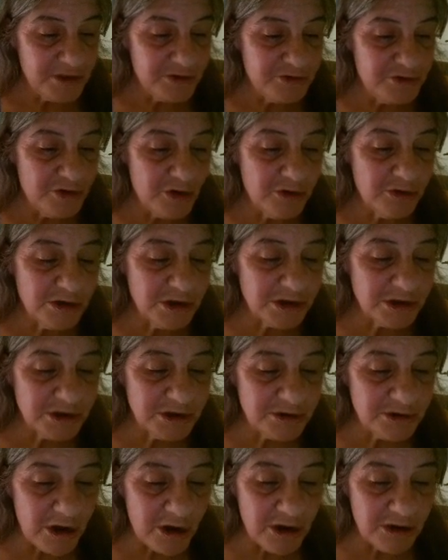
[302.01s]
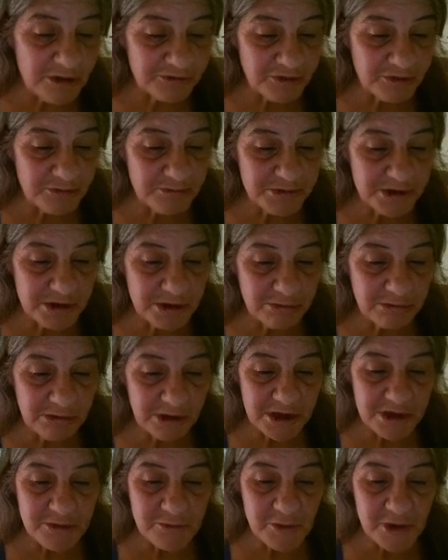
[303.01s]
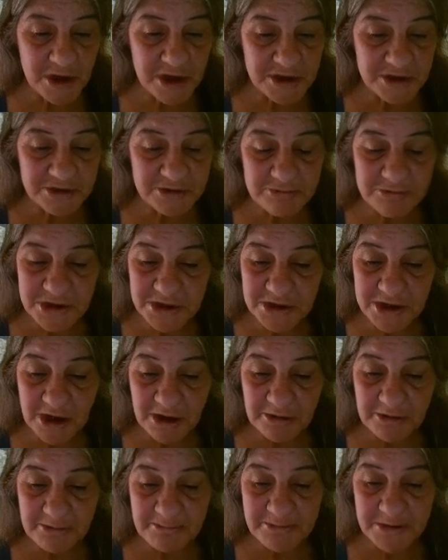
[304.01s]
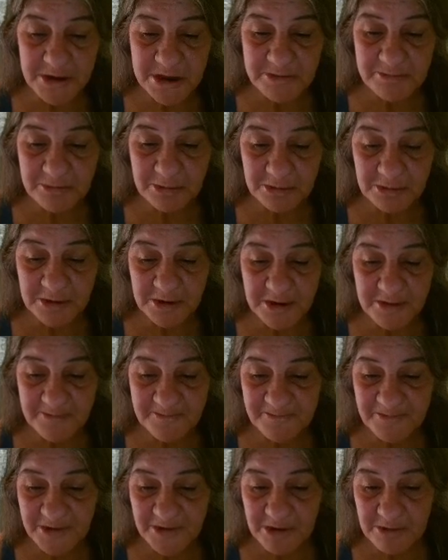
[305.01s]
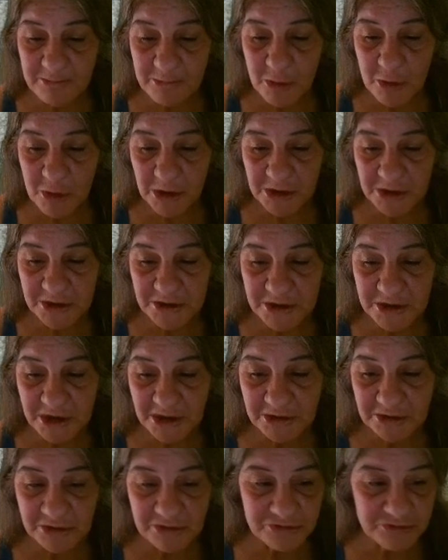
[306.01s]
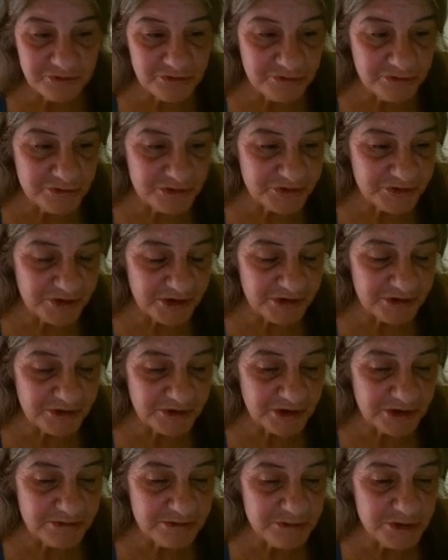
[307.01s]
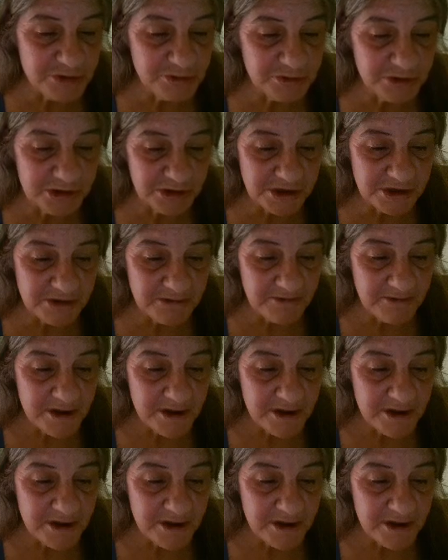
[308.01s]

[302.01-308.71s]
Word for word: Yoga can also be a great way to meet other people and feel more connected to a sense of community.